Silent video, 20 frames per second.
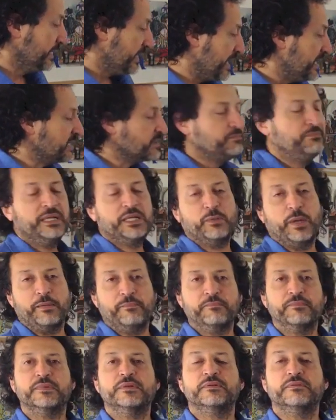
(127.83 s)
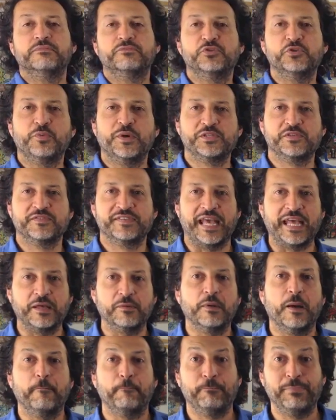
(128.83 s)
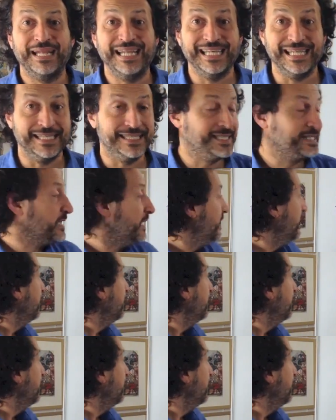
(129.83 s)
Yes, anyway, two ways of saying please.